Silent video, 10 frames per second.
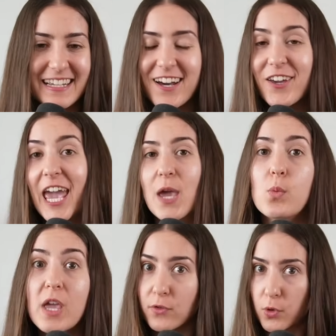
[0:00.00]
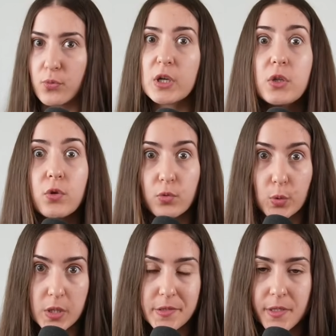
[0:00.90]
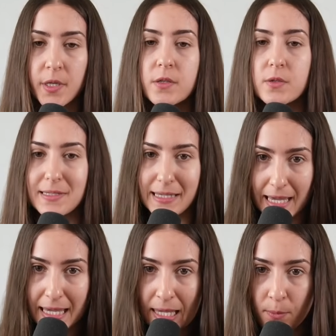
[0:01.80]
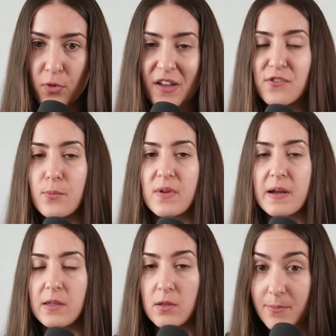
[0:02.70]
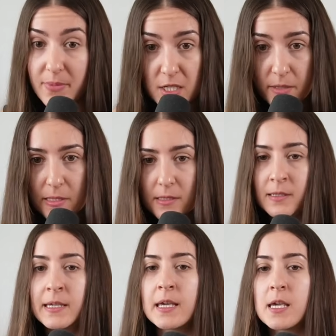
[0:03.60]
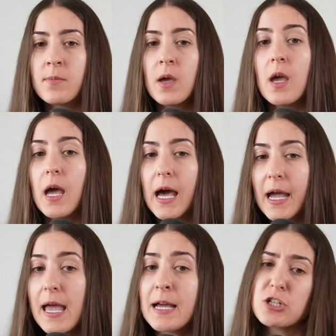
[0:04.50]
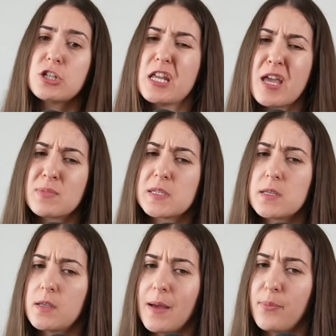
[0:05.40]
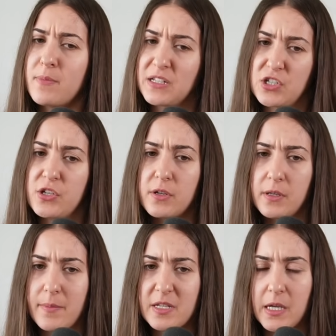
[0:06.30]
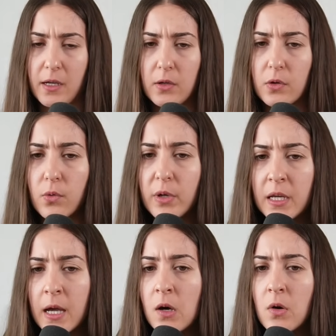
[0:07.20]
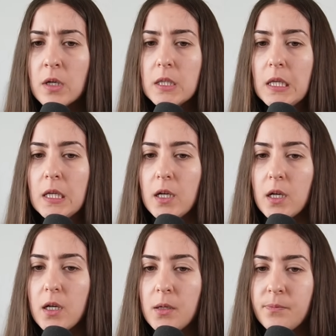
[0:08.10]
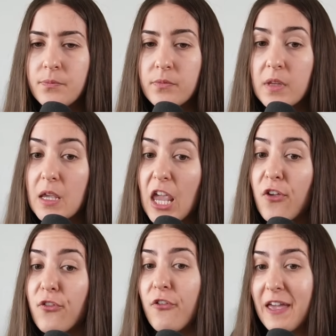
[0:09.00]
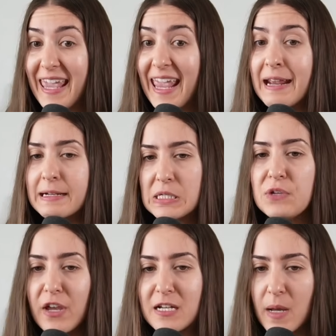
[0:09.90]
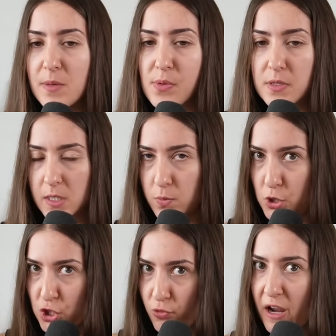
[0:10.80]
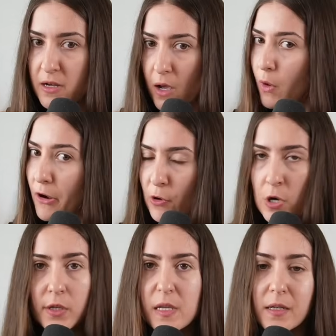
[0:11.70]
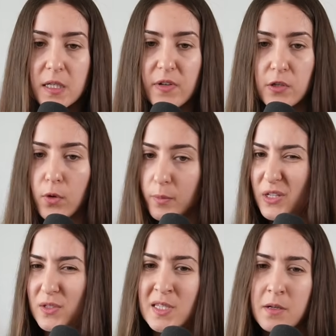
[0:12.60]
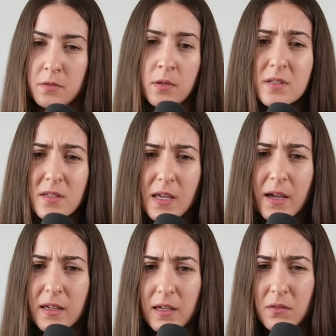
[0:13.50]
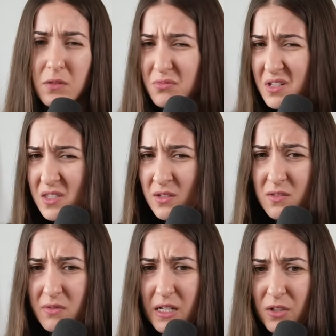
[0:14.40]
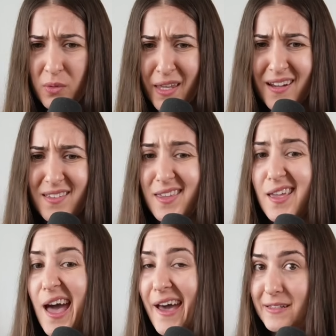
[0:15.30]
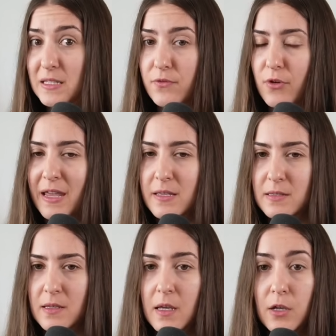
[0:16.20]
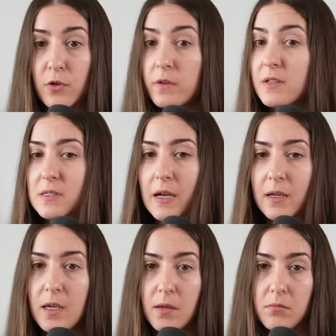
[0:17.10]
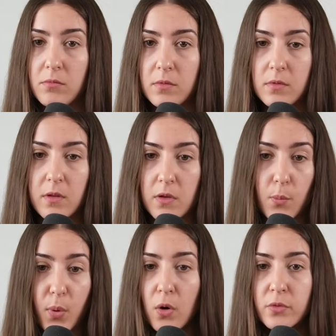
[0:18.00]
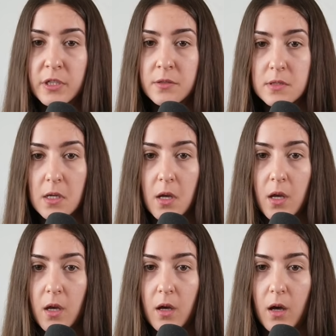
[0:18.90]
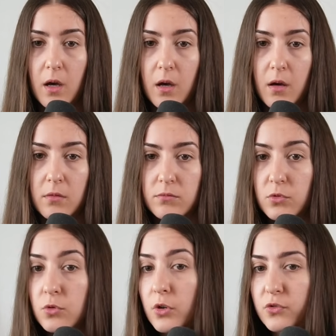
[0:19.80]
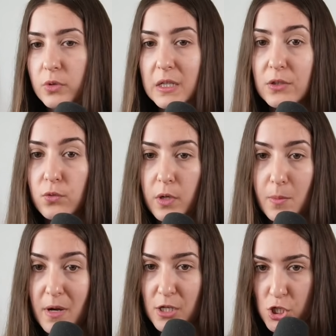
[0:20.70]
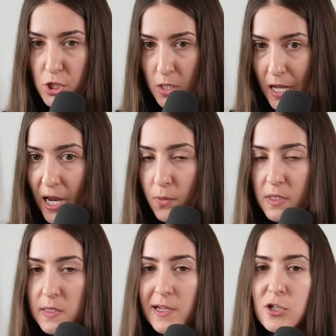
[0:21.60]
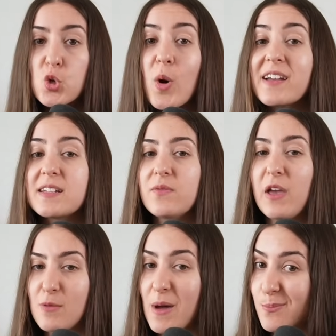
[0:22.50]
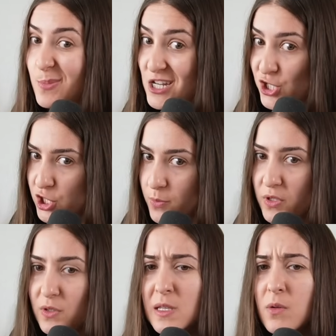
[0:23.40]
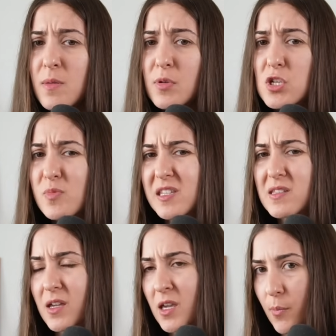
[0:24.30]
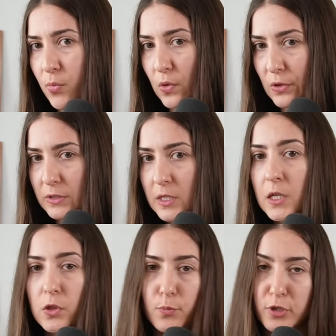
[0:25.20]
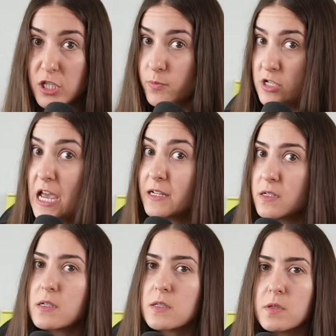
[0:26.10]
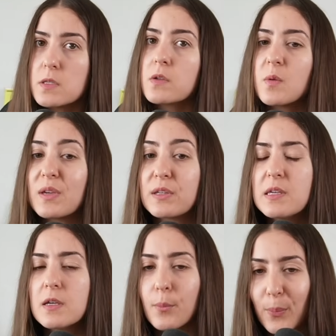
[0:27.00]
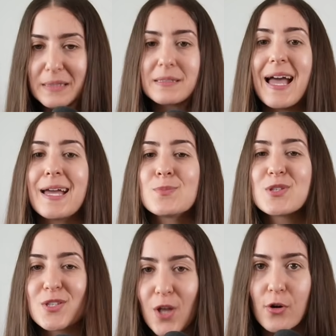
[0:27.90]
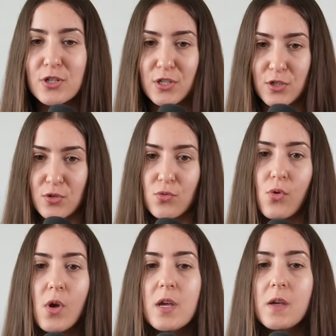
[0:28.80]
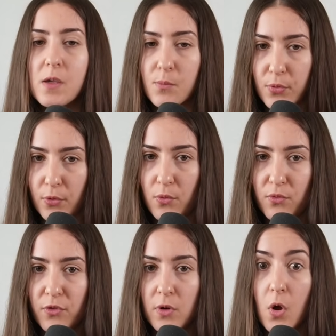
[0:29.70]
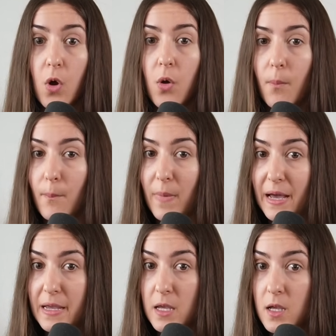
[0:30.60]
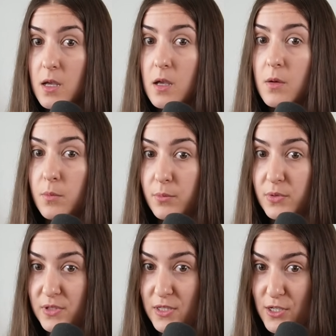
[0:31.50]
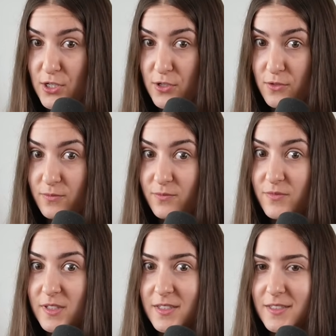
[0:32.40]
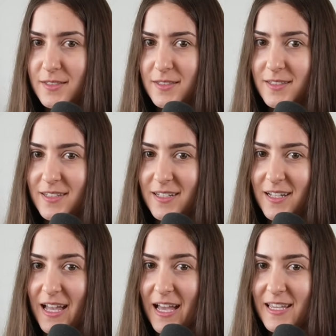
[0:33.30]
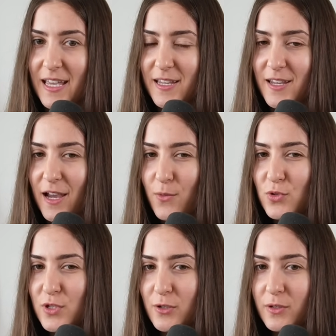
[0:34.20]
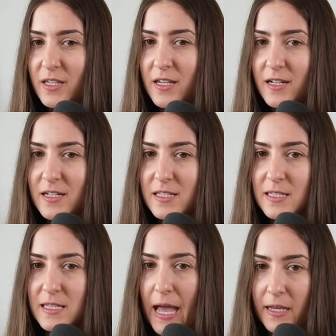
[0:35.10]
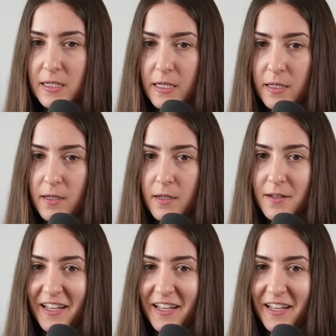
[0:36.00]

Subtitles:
Okay, have to bring the rooks to the game. We have to bring the bishop to the game. I actually am still up material. I'm attacking the queen now. If I can activate my pieces, which right now are not active at all because they are not attacking, the rook is not really doing anything active, right? Not attacking the opponent. Not really doing much. I will start to activate my bishop because now my bishop is attacking a pawn. The pawn is protected, so it's not a big deal, but I'm starting to improve my position. I was looking at this tactic.